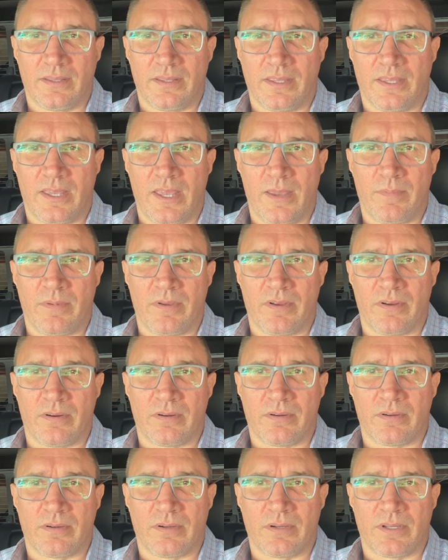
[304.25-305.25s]
keep your
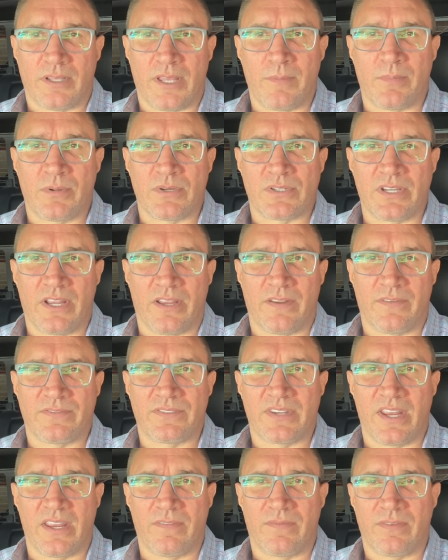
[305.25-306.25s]
keep yourself
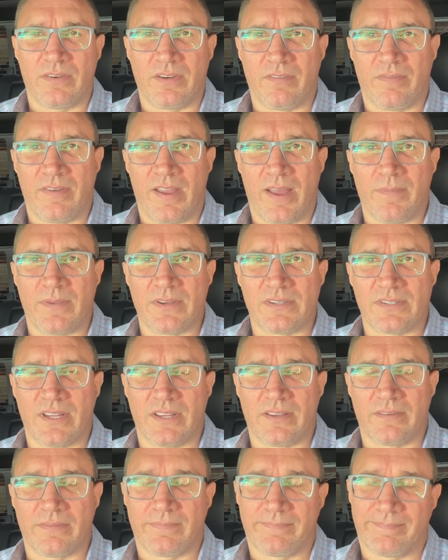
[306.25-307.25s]
safe and your family
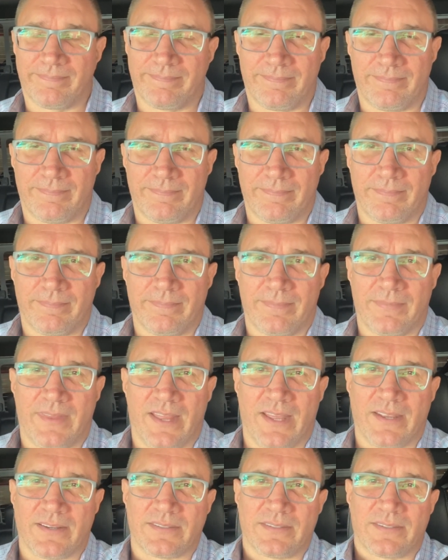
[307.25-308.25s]
safe.
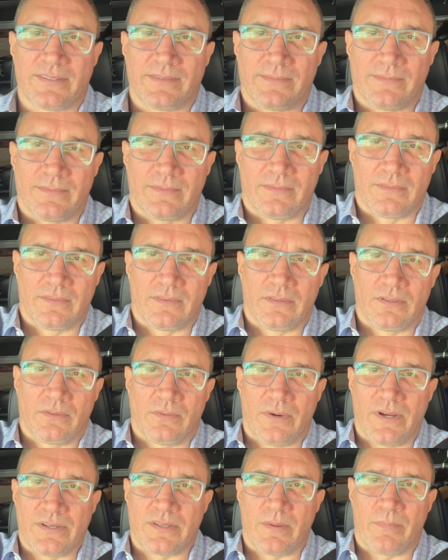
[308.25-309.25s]
Thanks.
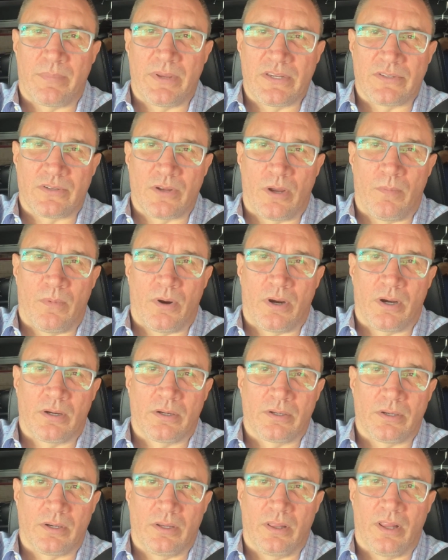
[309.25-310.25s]
Rest in peace, Omar.
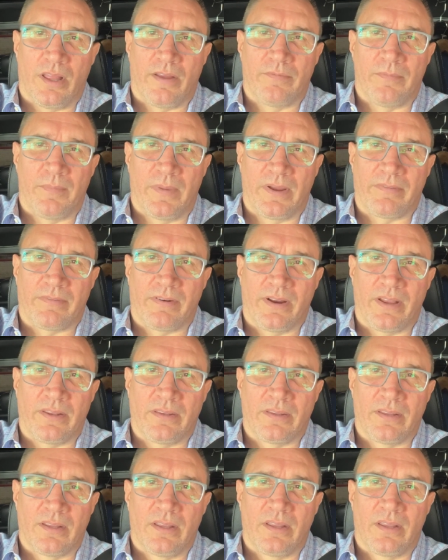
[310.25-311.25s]
You're loved, my friend,
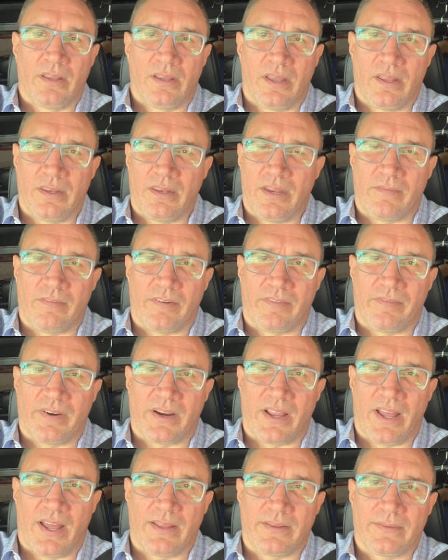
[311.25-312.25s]
and never
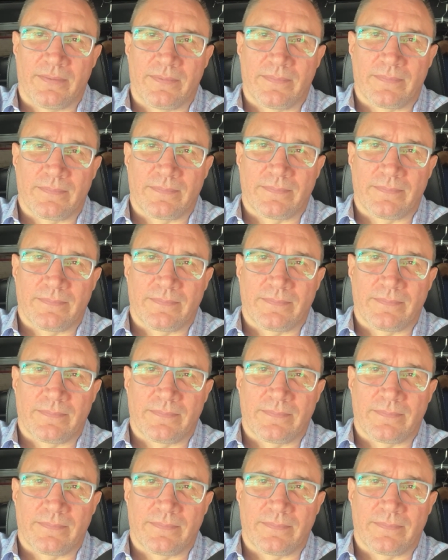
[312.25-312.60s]
forgotten.